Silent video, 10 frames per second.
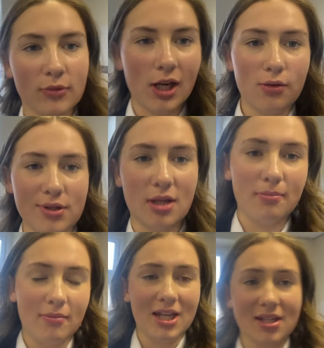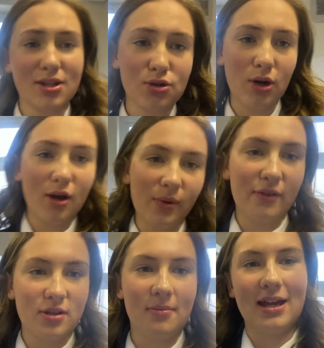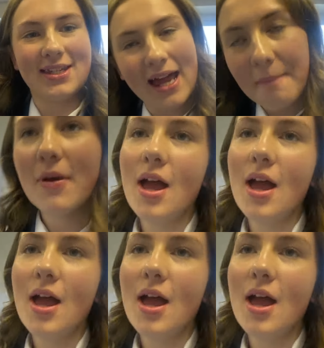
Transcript: And I always come into the toilet when I've done my exam.